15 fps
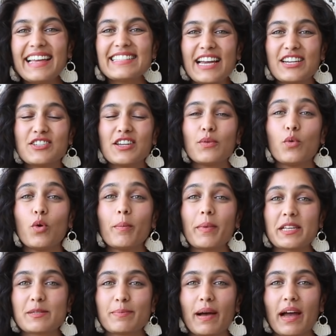is actually a
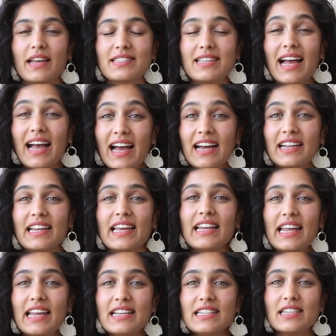warming spice, and
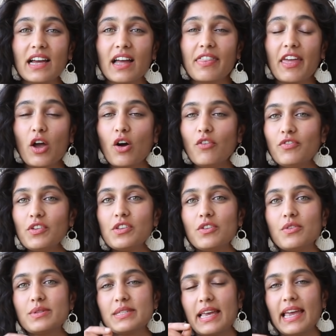in India they often
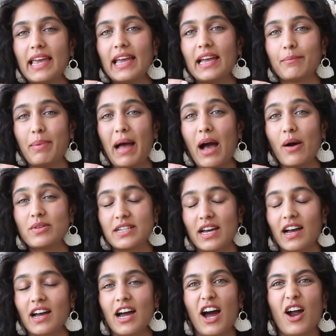use Hing
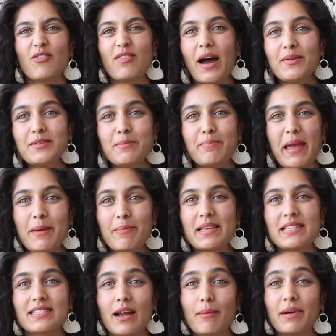powder around a
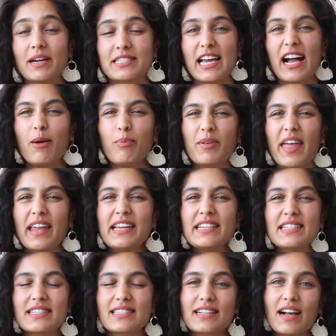baby's stomach to help with any
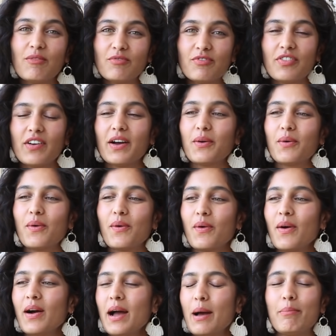discomfort
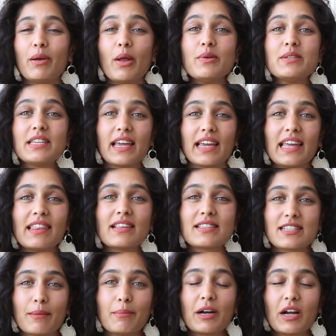or bloating in the
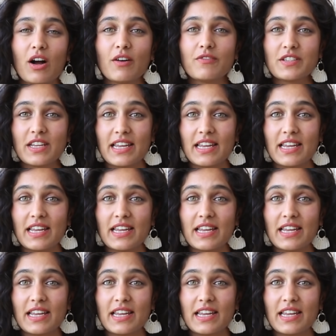stomach after